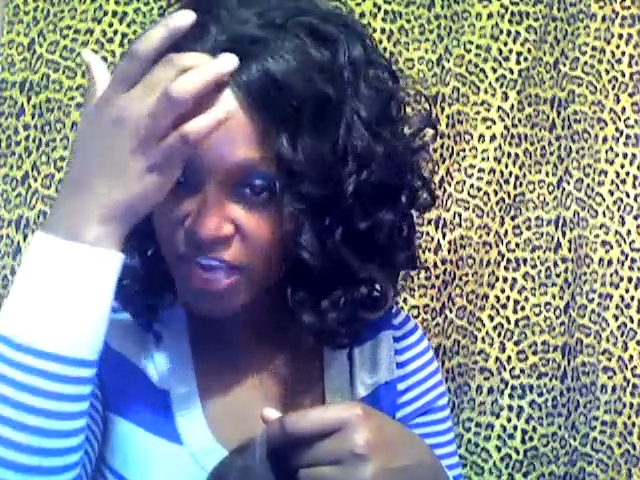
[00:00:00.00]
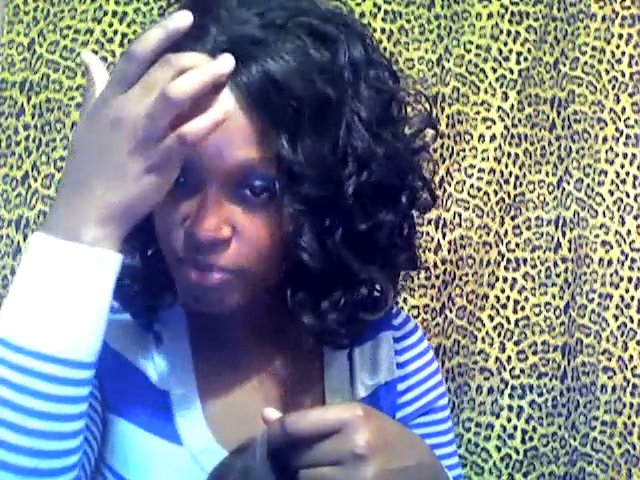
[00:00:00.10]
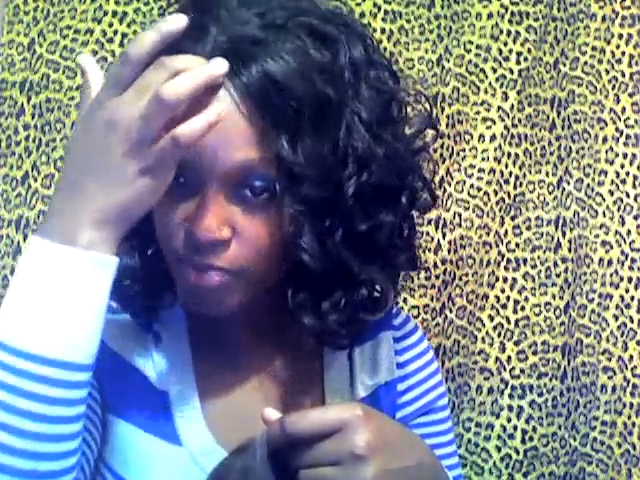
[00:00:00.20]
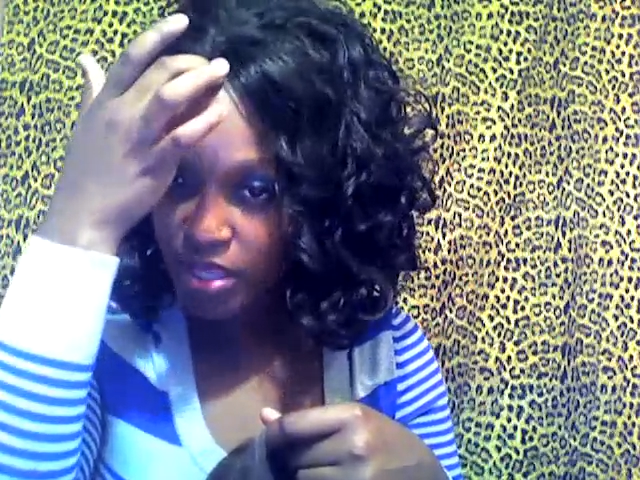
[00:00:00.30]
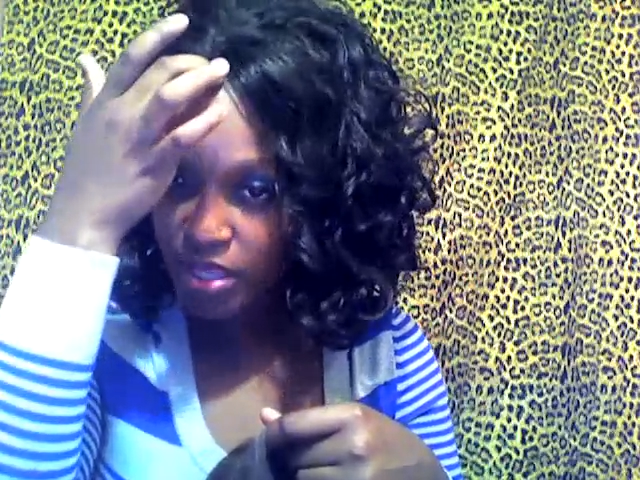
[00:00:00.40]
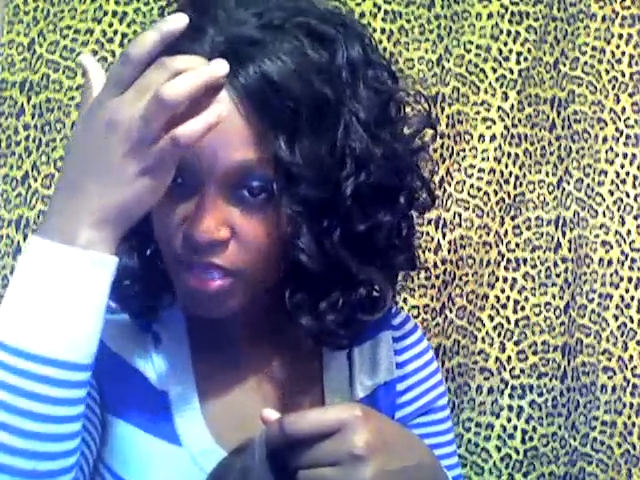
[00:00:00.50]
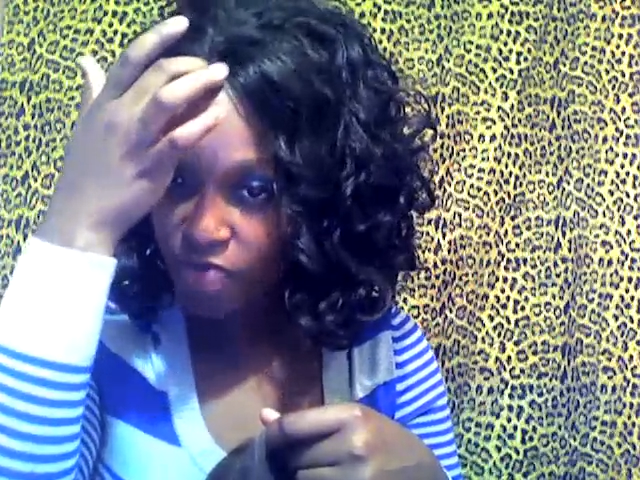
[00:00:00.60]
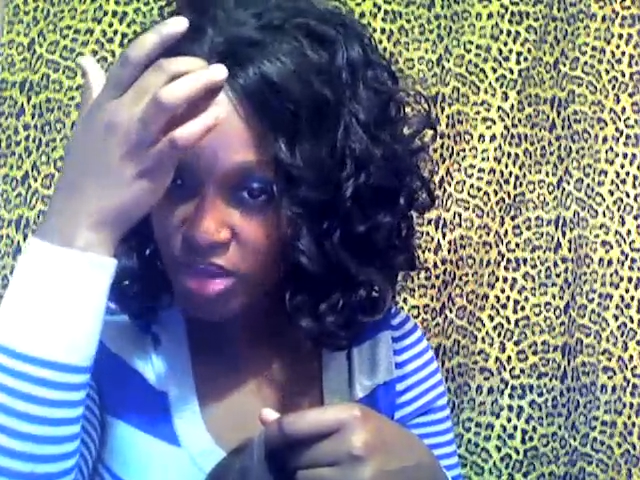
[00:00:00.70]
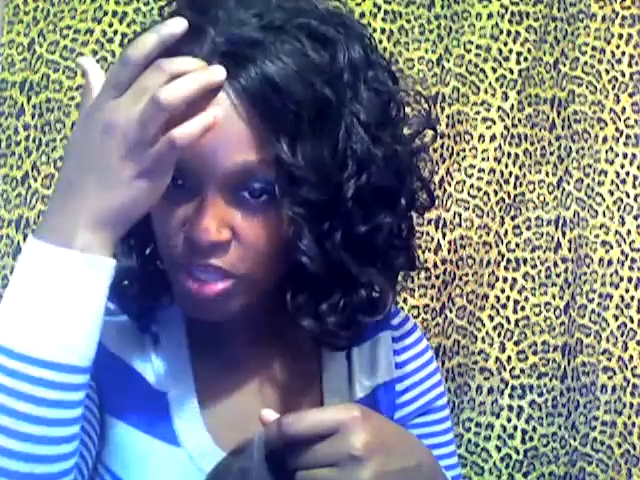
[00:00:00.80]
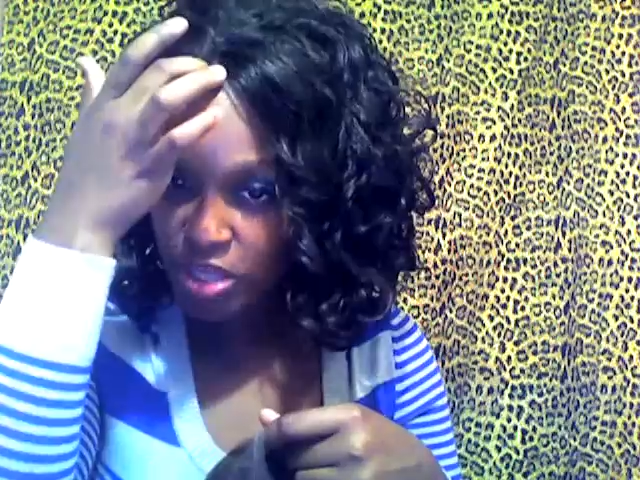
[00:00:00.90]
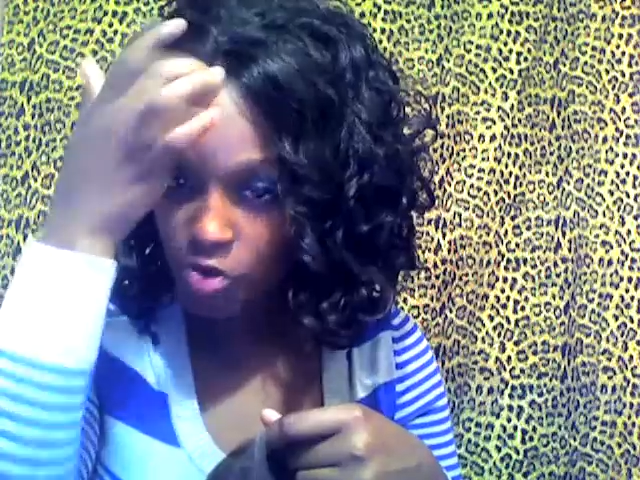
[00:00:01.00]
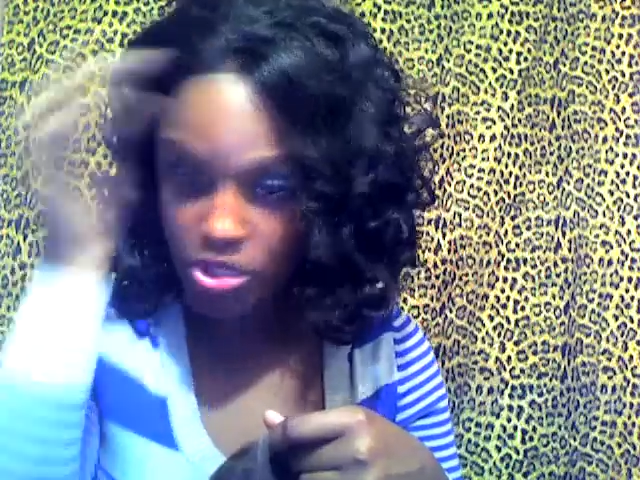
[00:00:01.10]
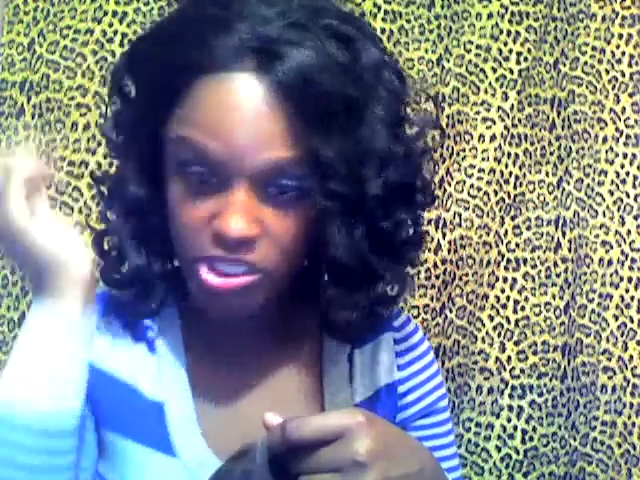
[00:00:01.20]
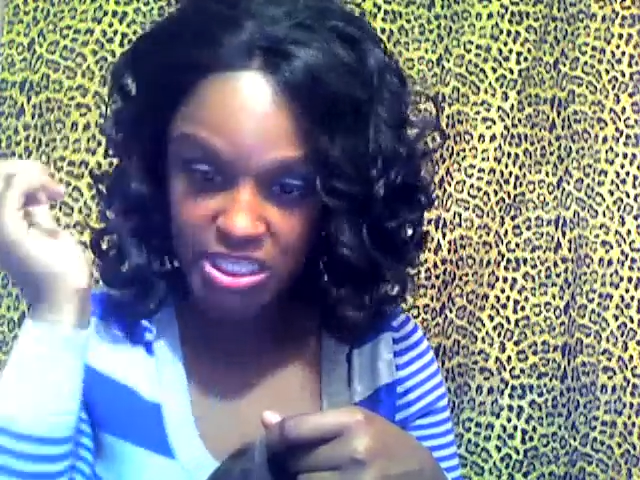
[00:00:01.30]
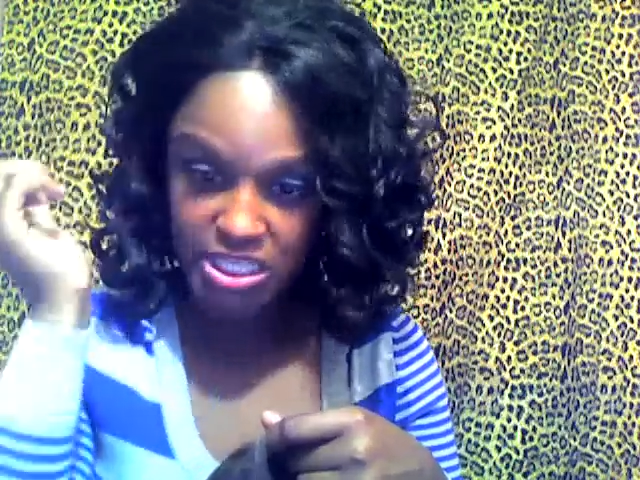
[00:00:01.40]
have to be right there
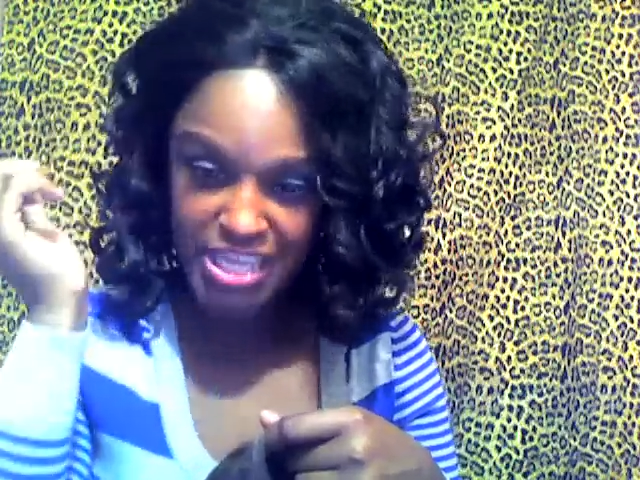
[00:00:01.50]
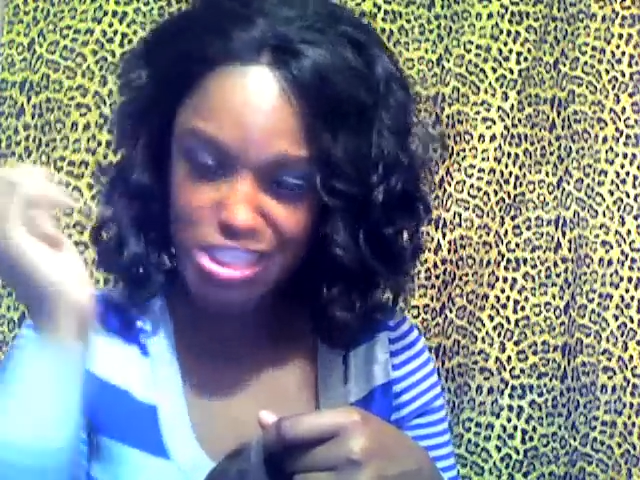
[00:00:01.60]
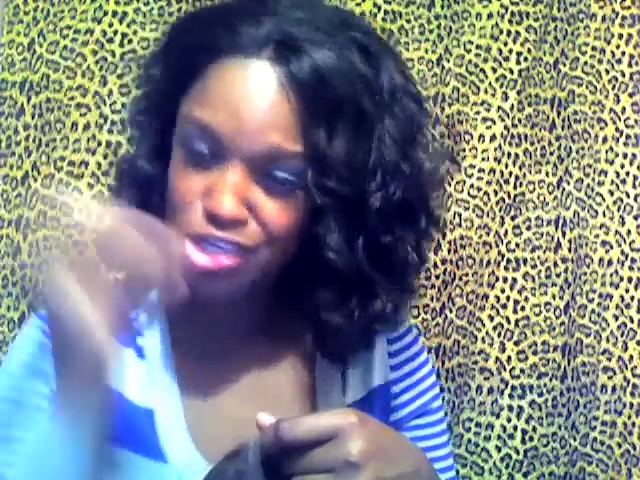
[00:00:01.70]
on your skin,